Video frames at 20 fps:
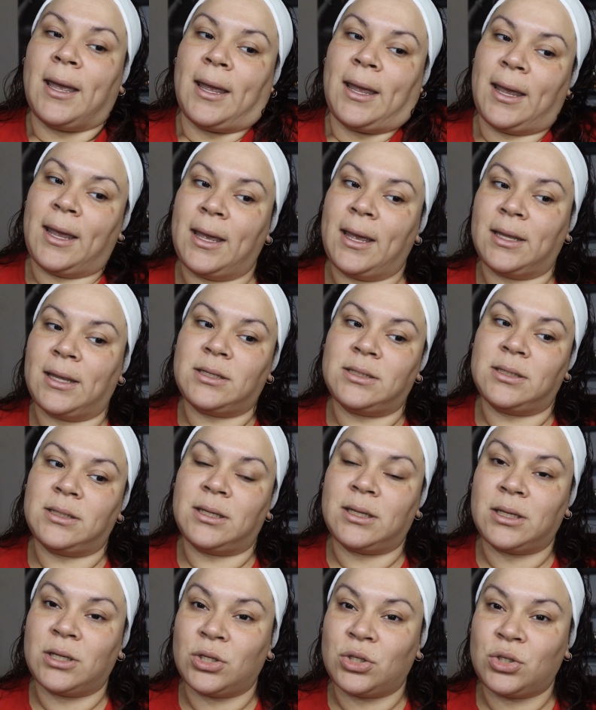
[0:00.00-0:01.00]

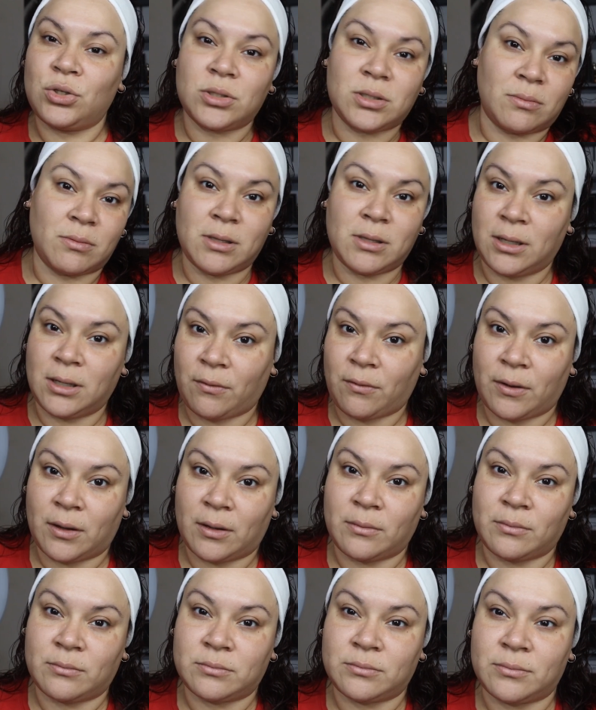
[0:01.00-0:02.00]
and do something
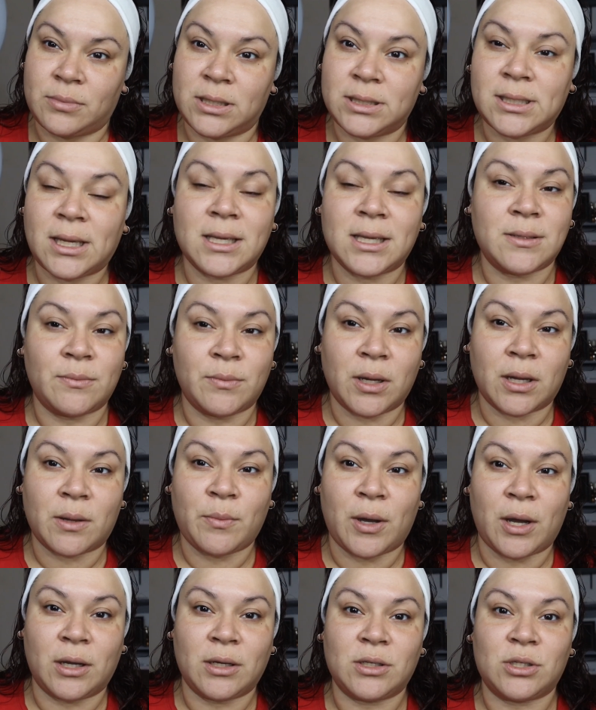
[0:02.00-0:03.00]
different besides a
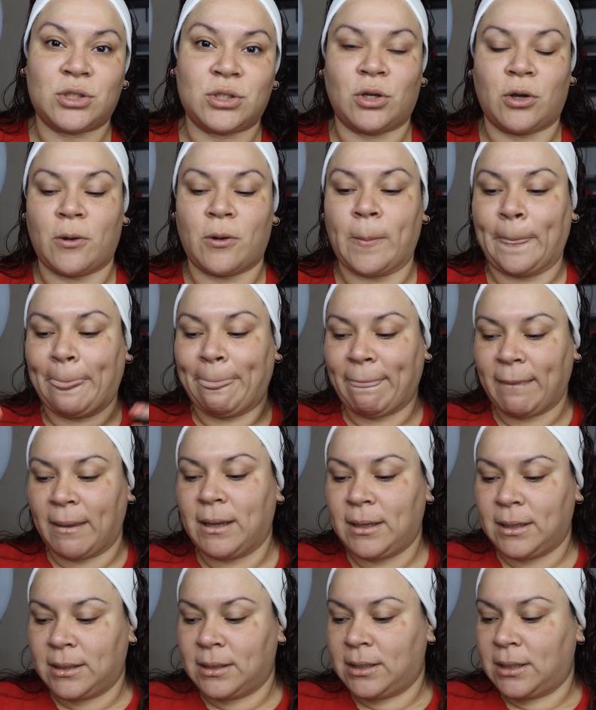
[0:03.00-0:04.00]
mukbang. So
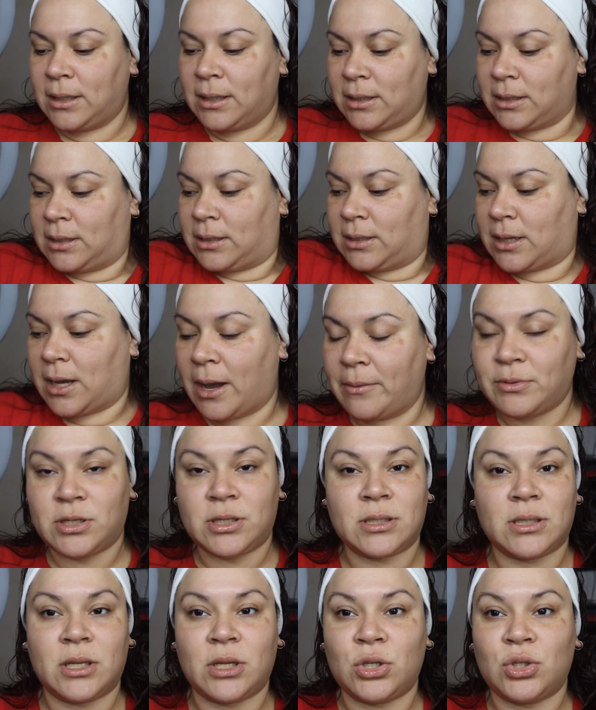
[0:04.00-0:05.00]
I'm
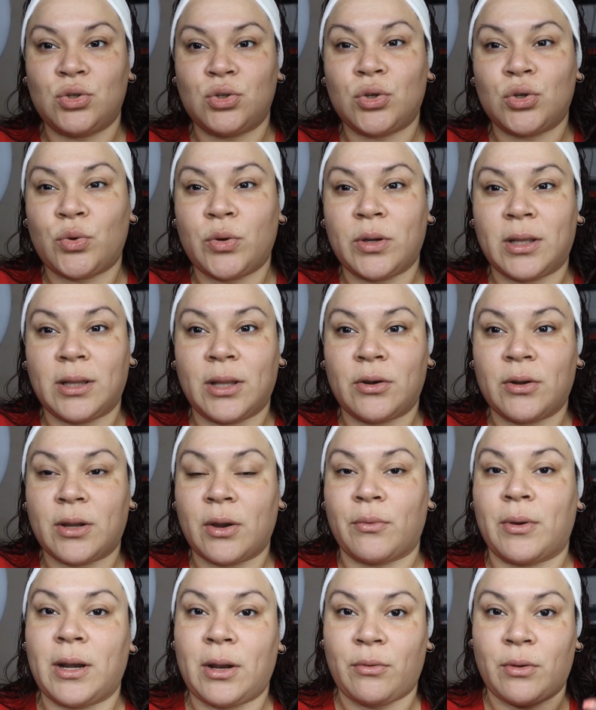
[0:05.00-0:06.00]
just gonna do a quick little
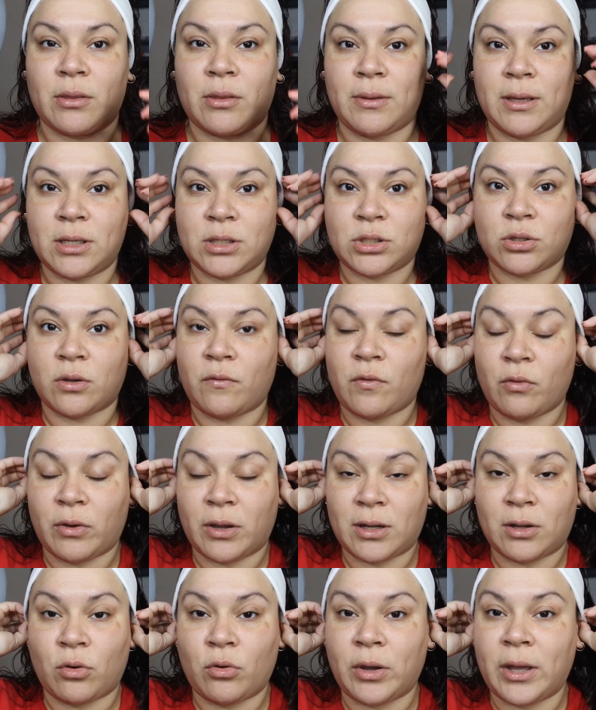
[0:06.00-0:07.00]
get ready with me. So if you
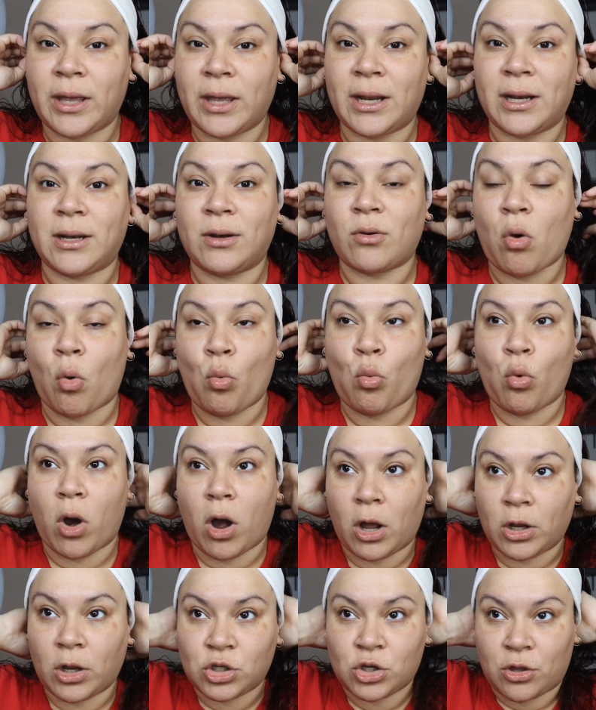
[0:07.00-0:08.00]
want to go ahead and
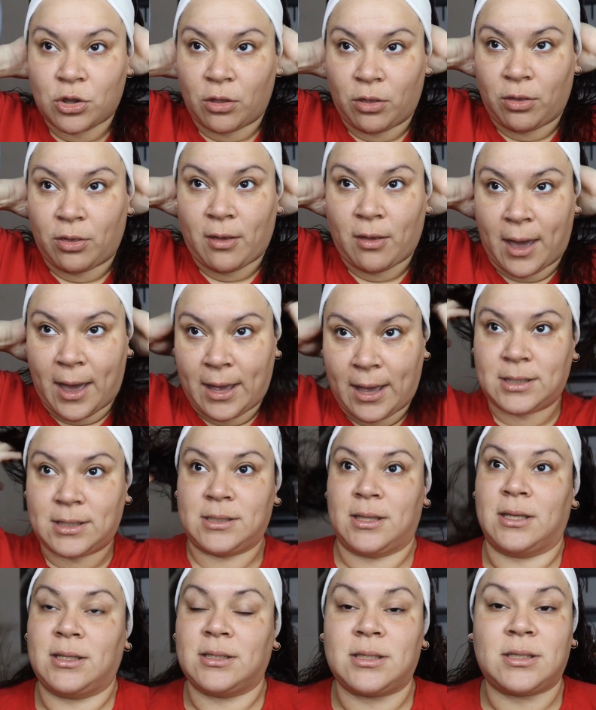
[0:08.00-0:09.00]
watch that,
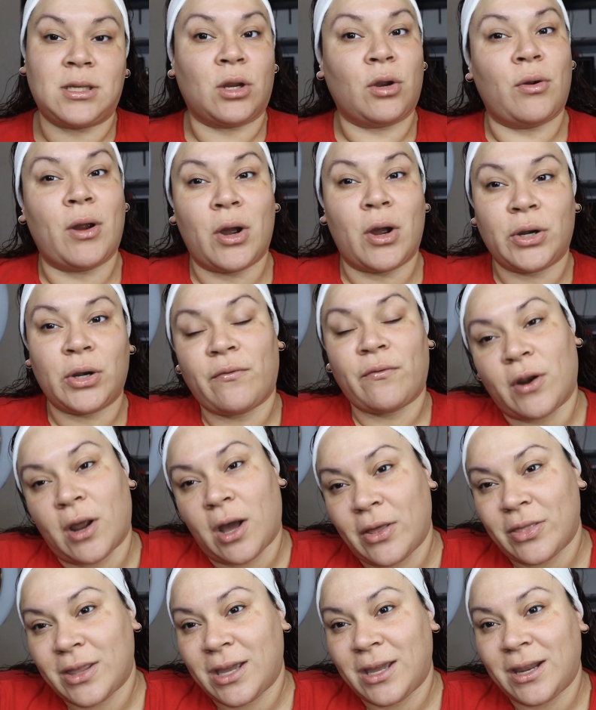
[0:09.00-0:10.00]
then stick around. If
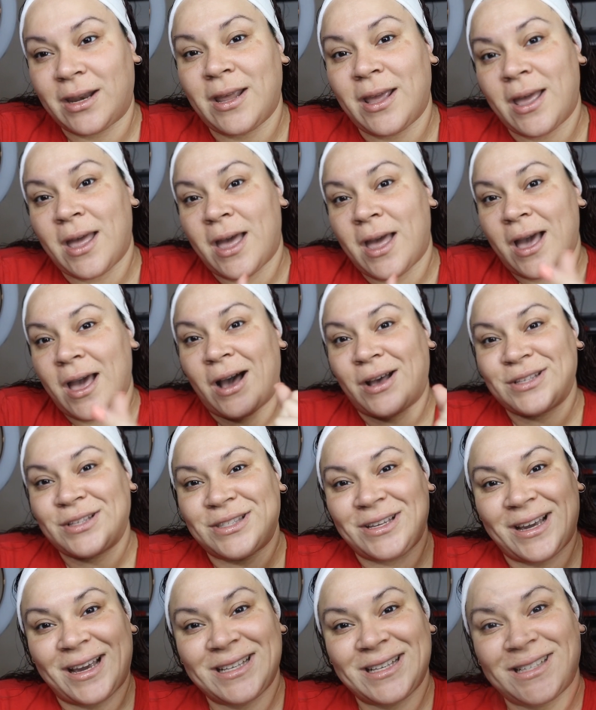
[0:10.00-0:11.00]
not, then I'll
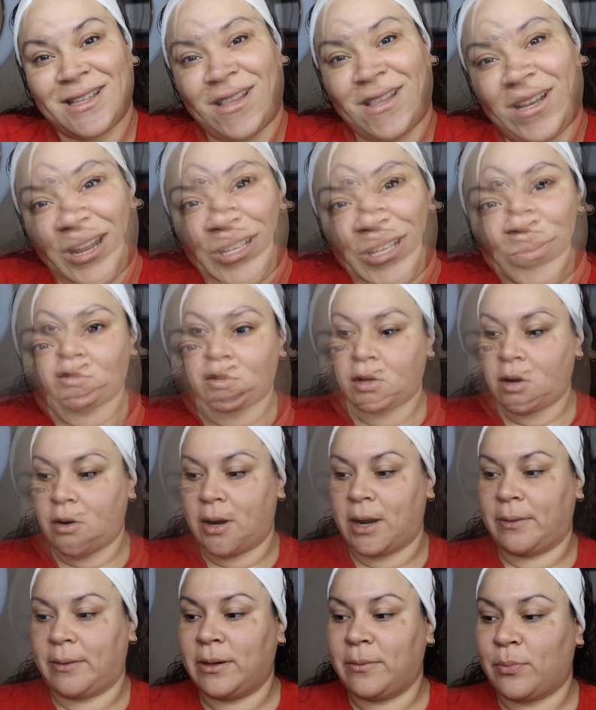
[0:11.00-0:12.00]
see you guys in the next mukbang.
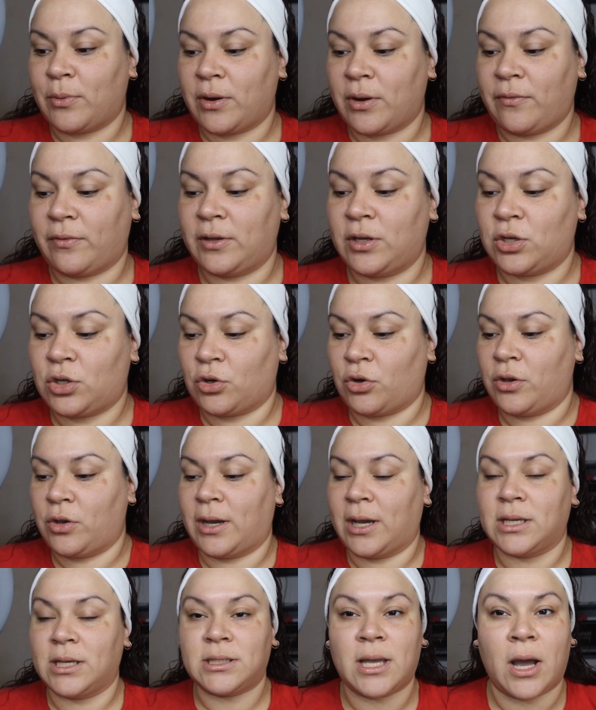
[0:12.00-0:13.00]
Alright, I'm gonna briefly show you
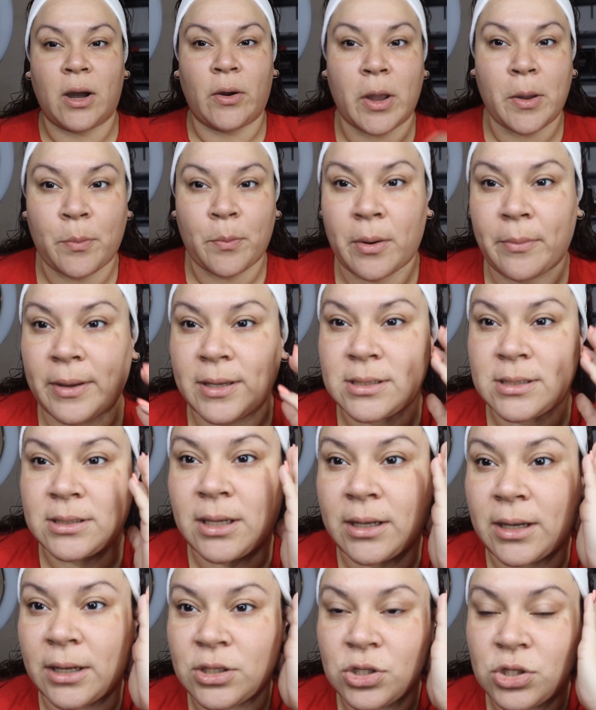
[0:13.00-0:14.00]
guys how I prep my
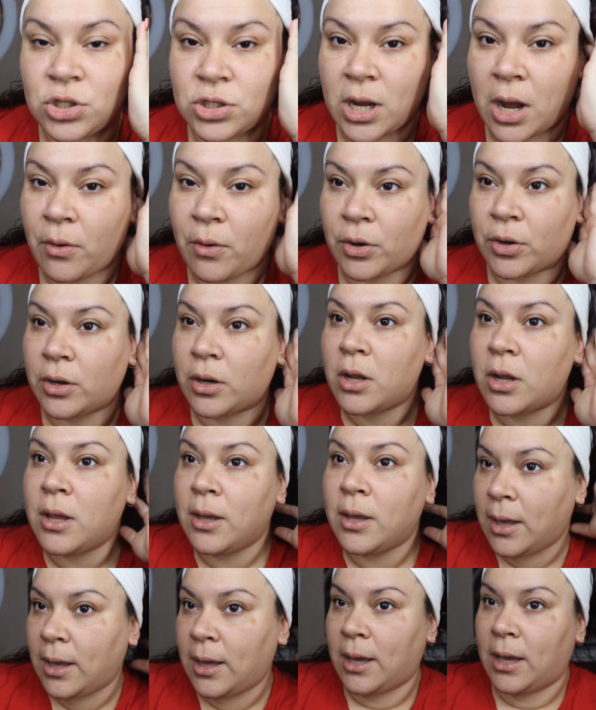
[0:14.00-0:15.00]
skin. I just showered
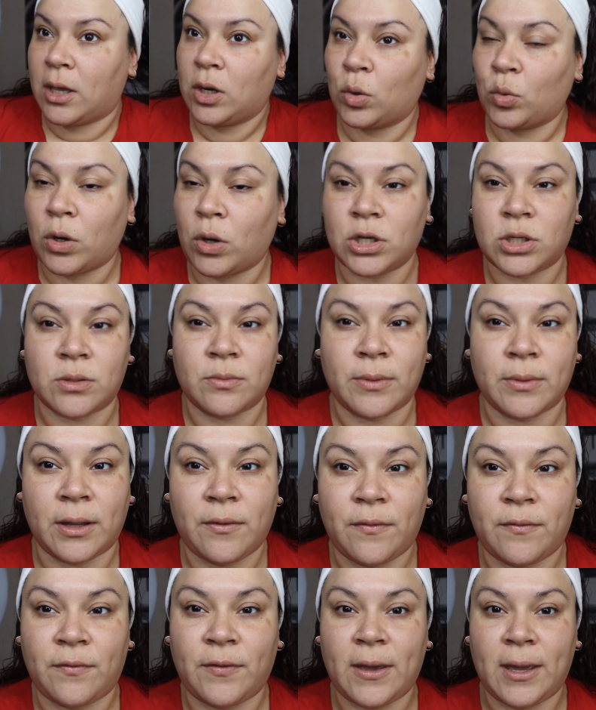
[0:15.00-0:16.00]
and washed my
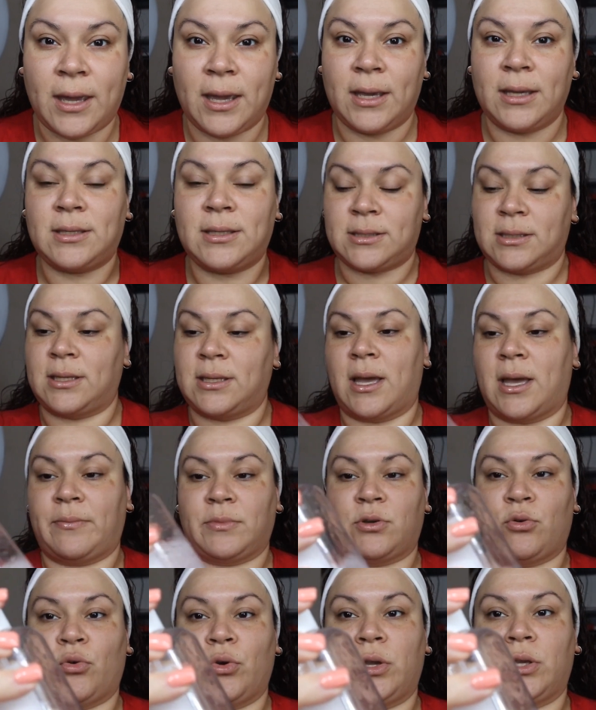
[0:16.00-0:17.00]
face. I'm
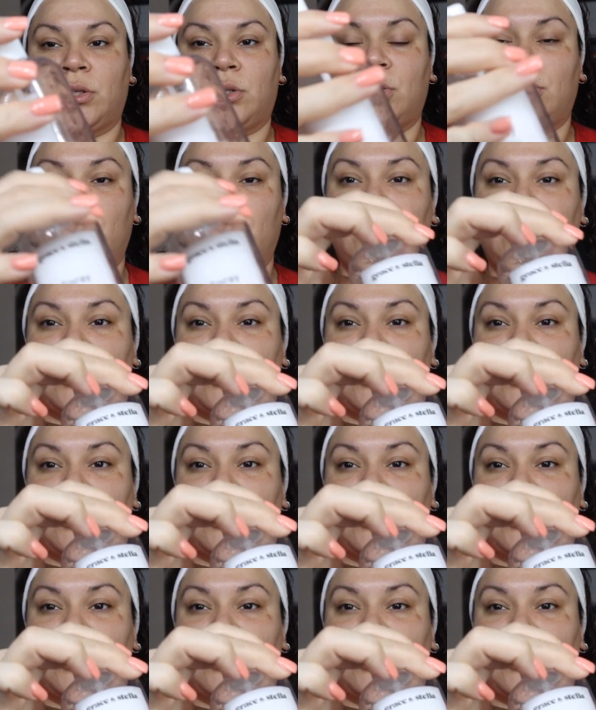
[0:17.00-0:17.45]
going to